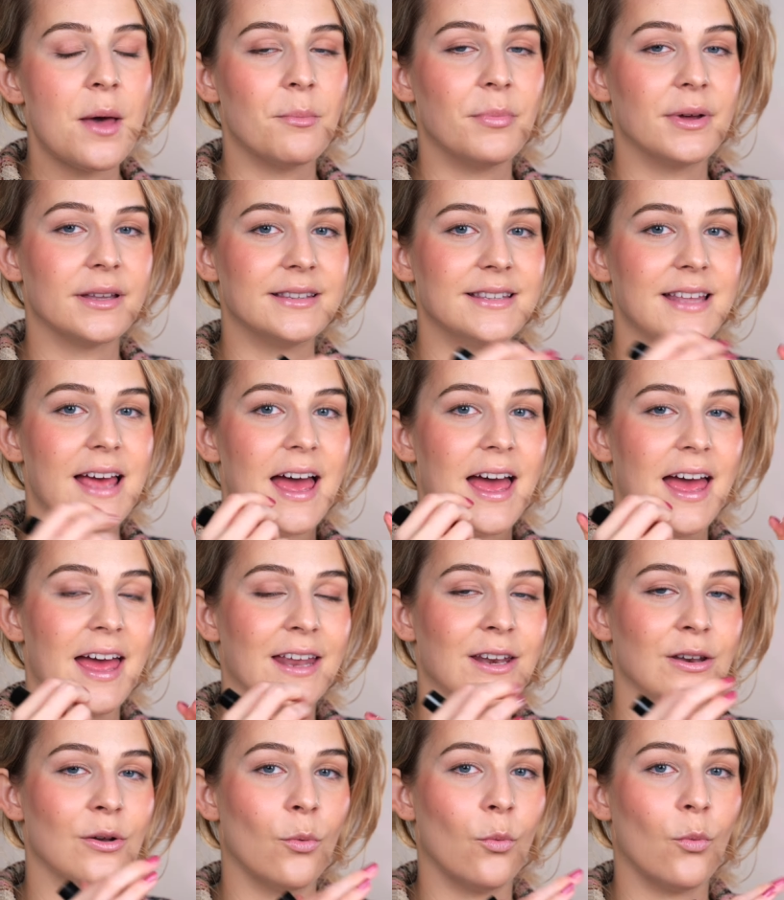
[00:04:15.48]
But
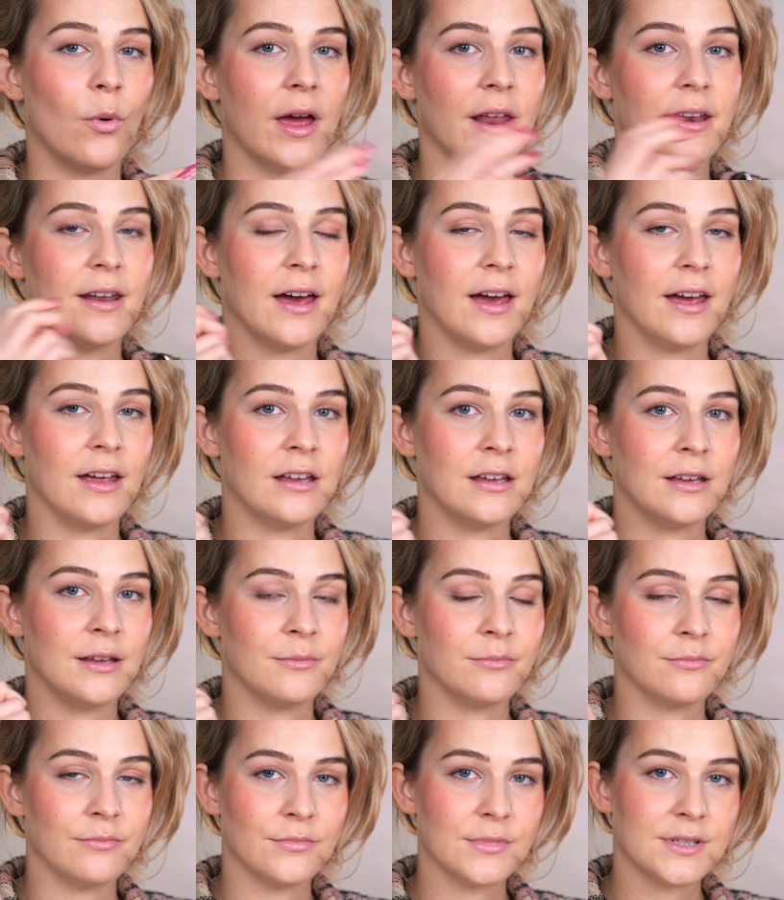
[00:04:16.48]
then when
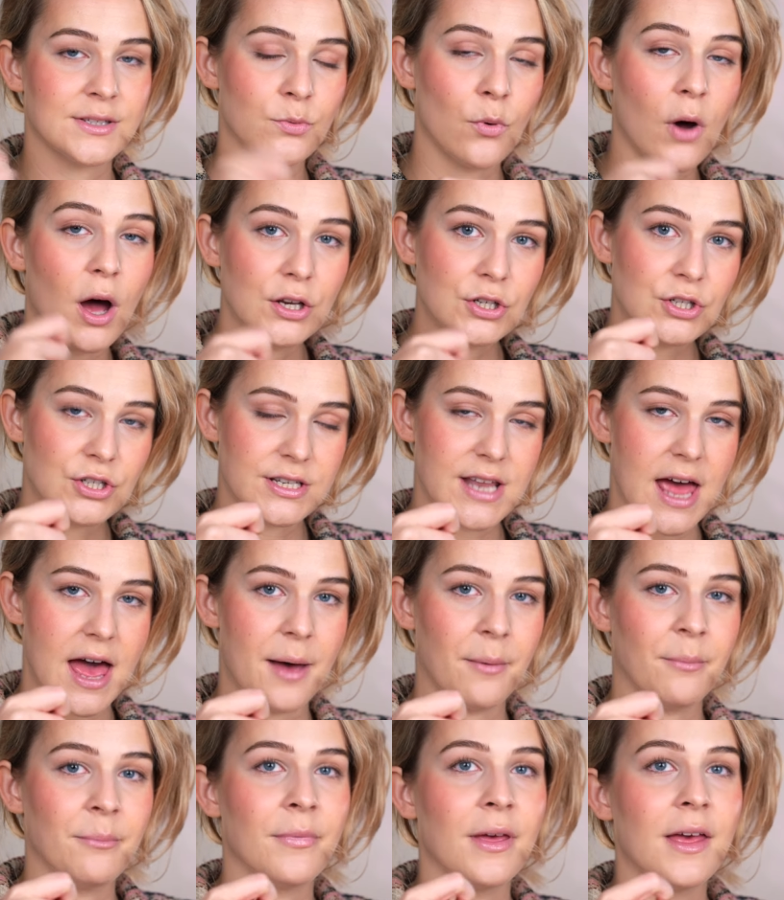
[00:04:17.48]
I swatched
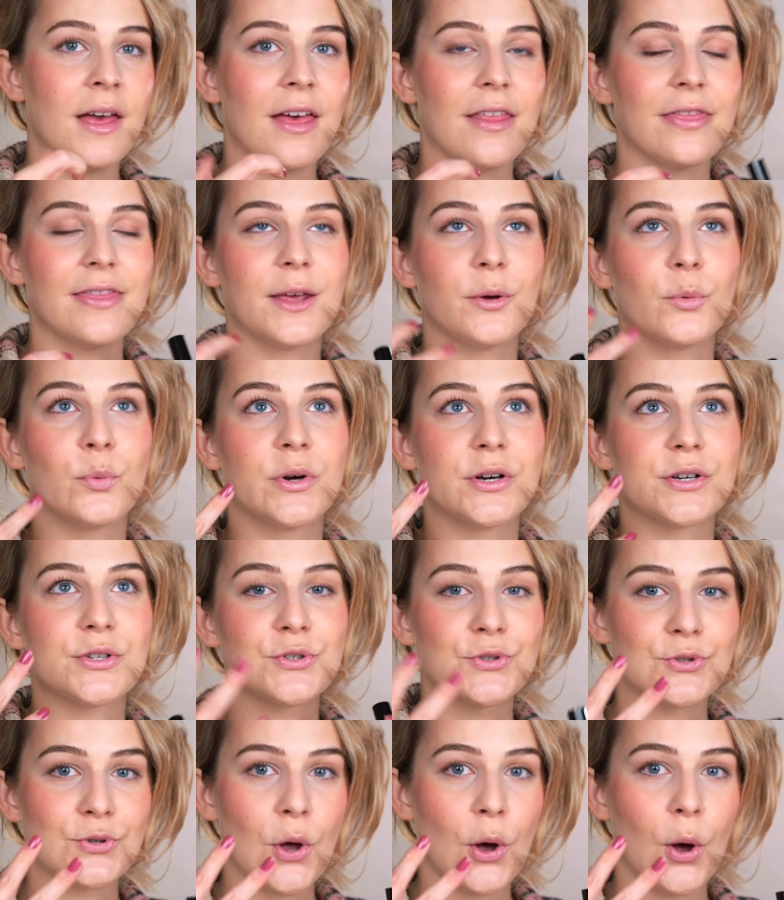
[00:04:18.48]
them, they were
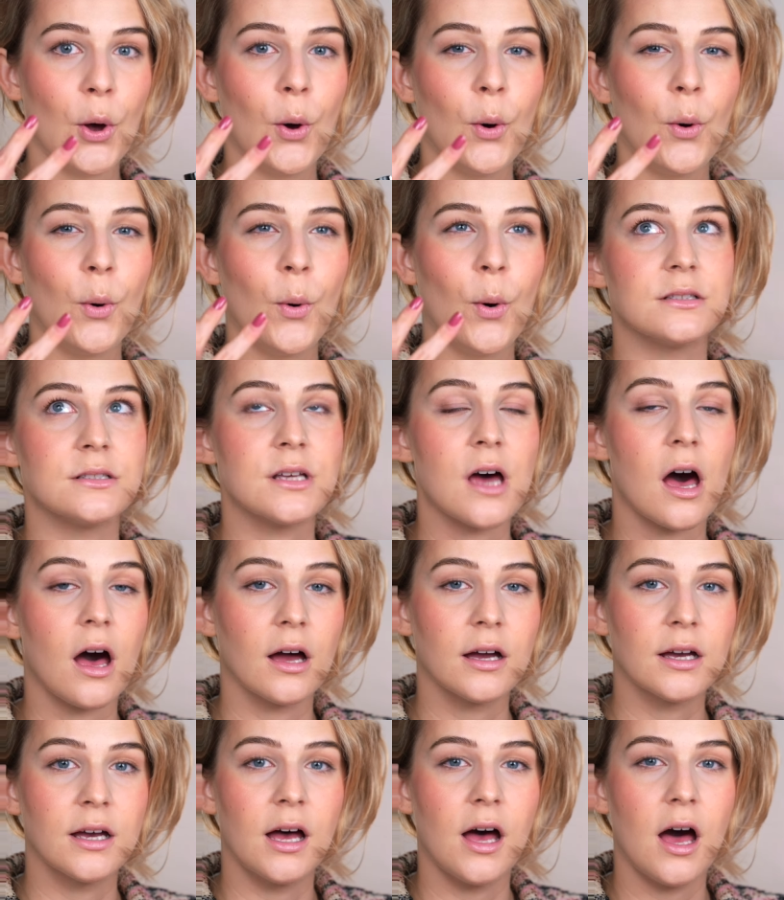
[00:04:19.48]
so
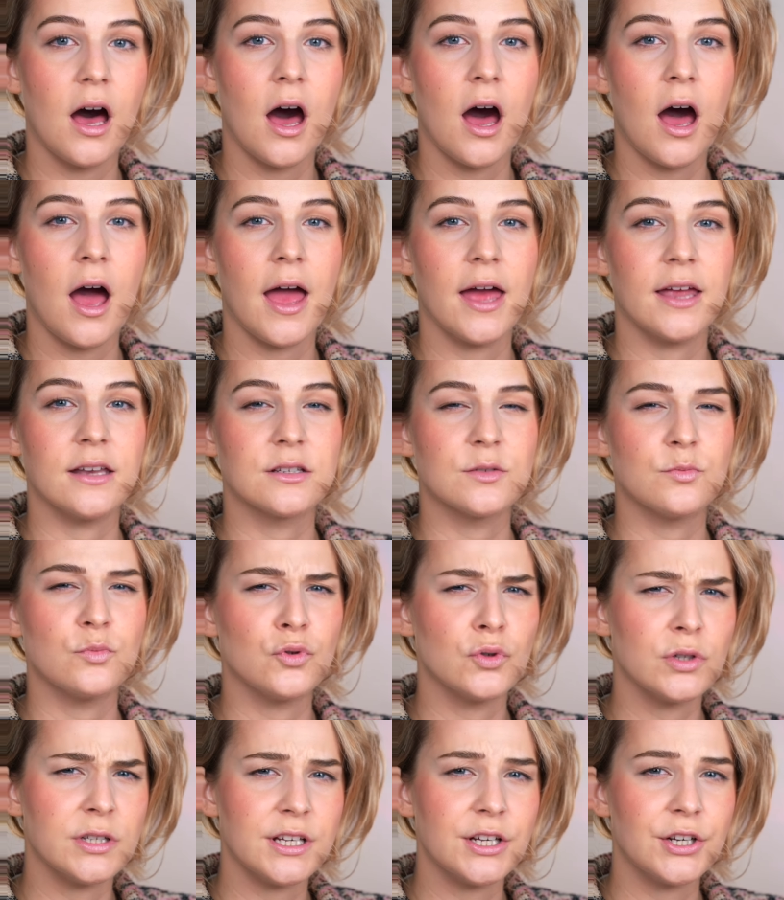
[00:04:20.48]
darker and
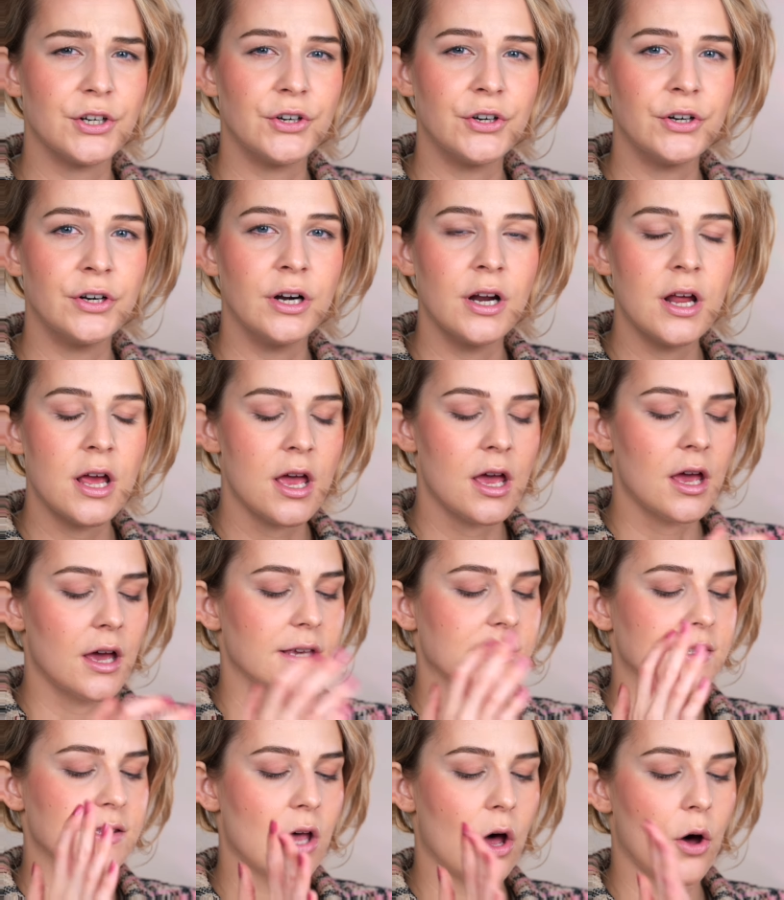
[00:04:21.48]
moodier.
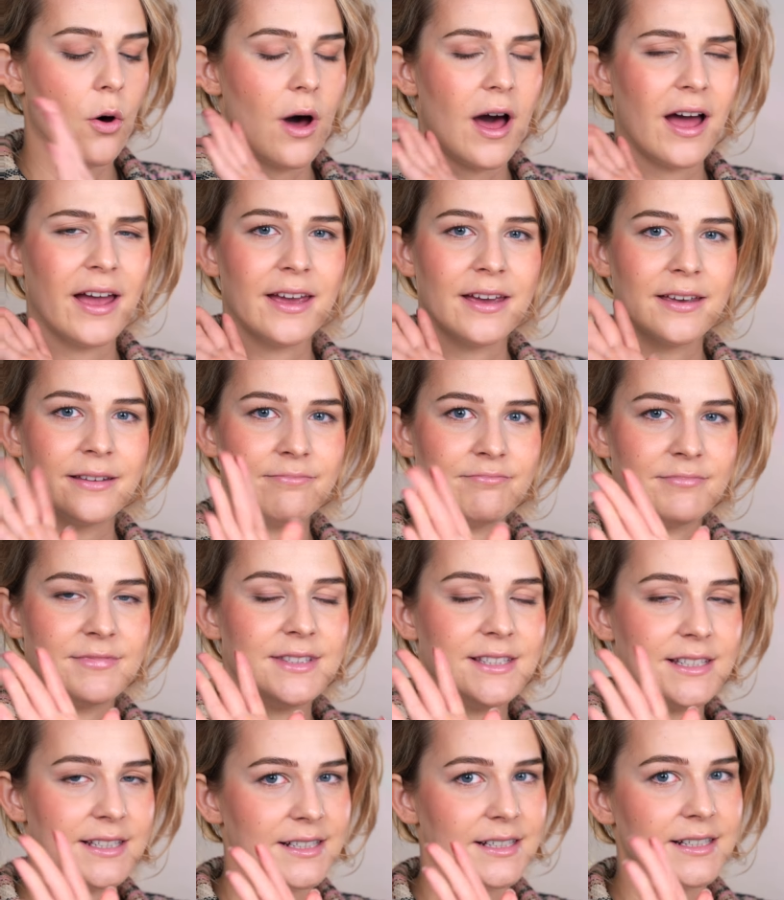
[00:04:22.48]
So I
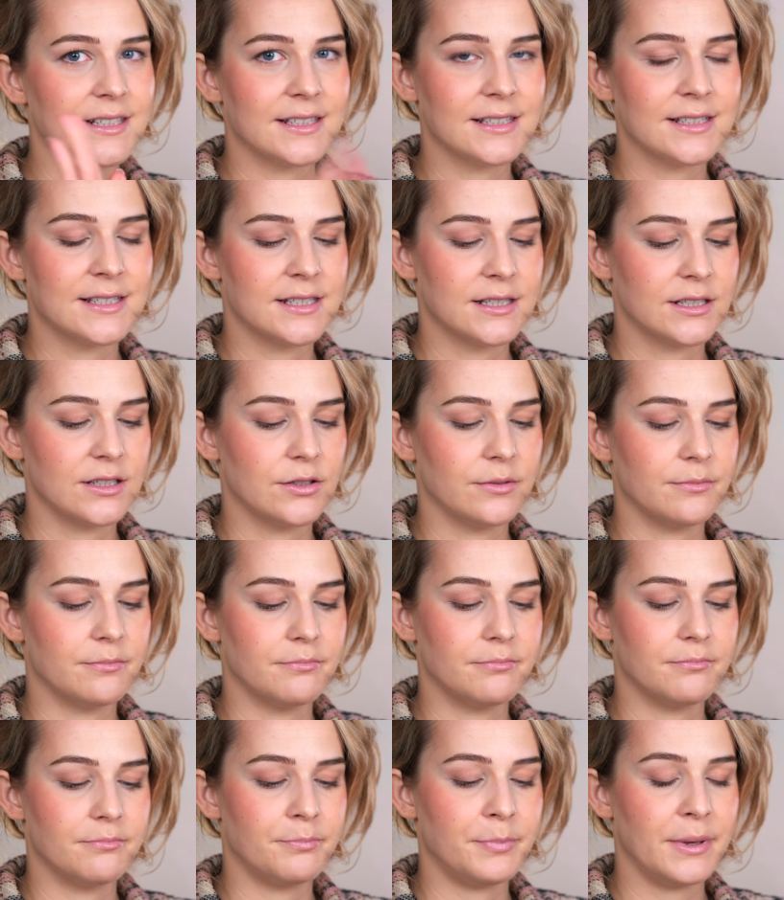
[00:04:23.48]
didn't
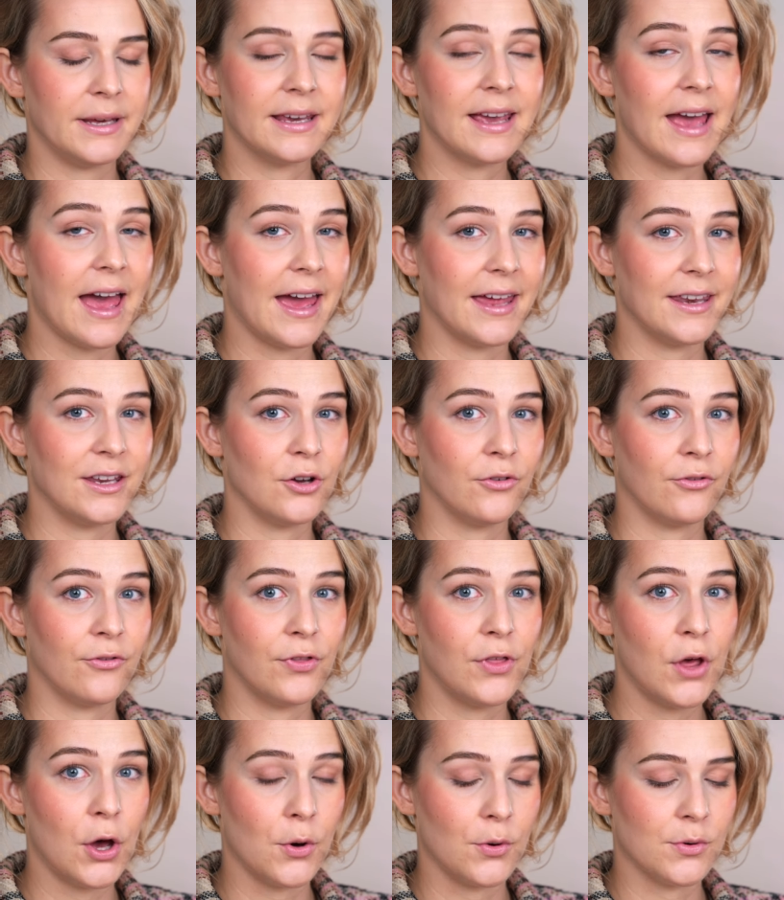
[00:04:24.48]
pick any
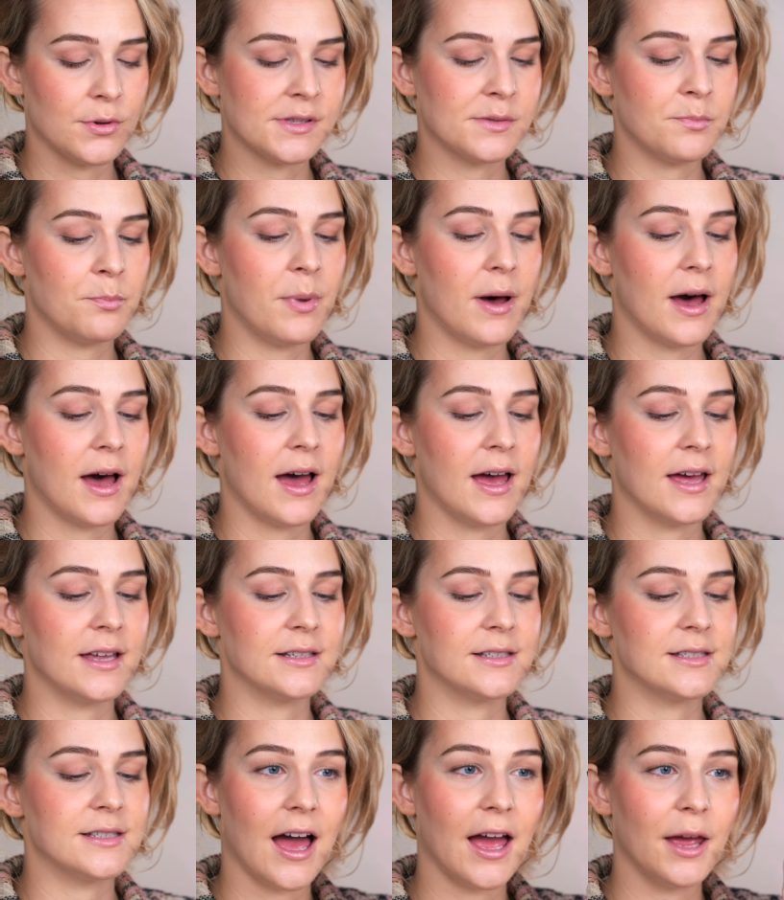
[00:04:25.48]
of those,
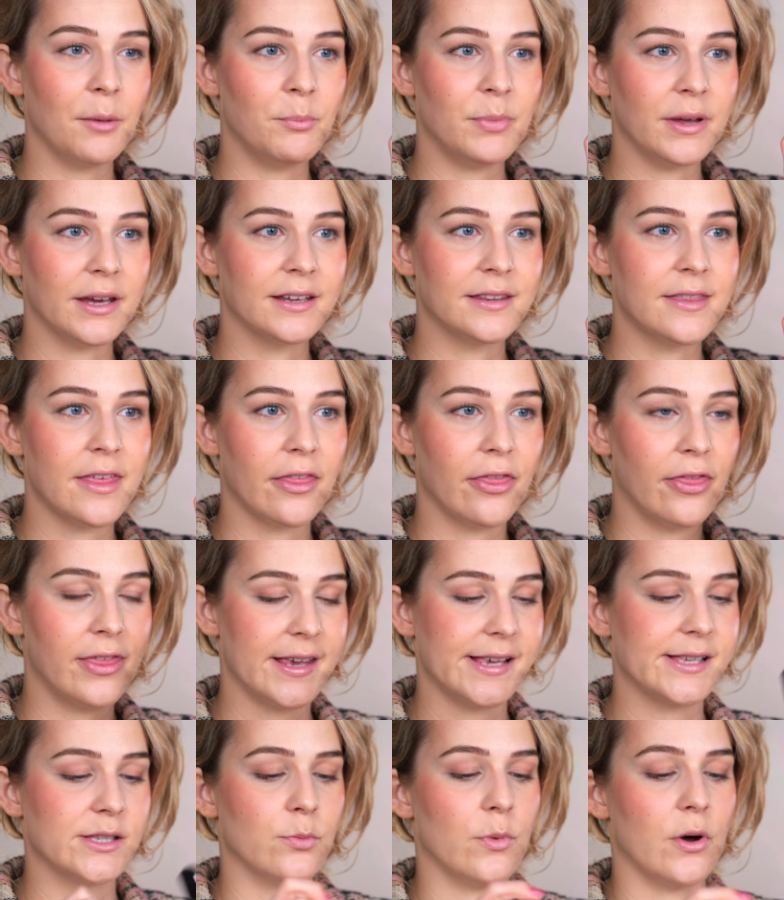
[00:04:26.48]
but I picked
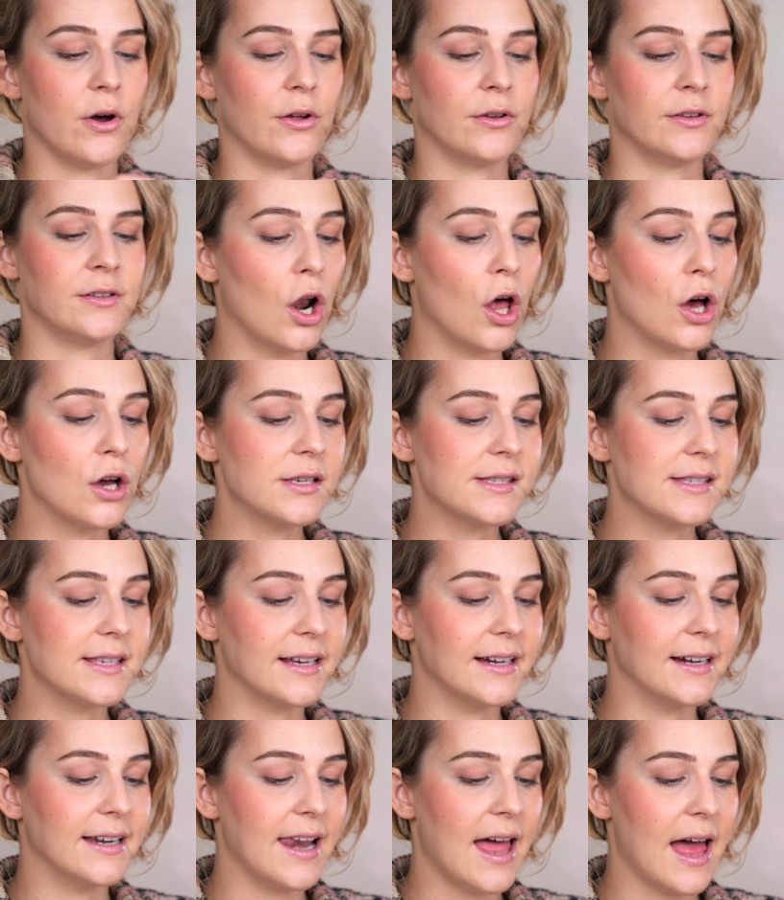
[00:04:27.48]
this one.
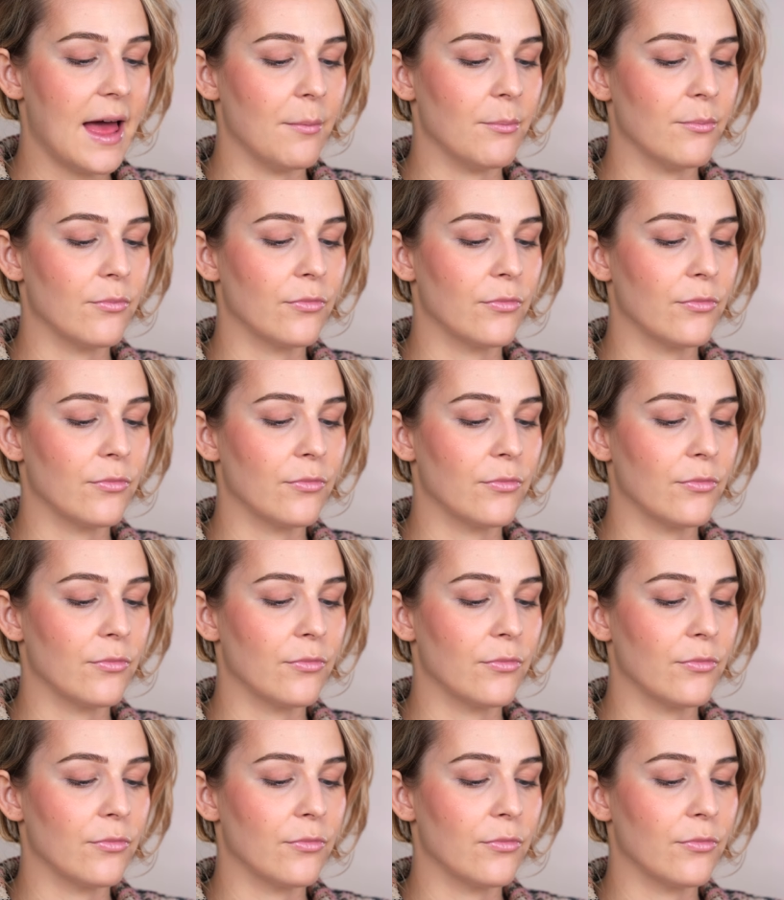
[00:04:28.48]
Glossy Glam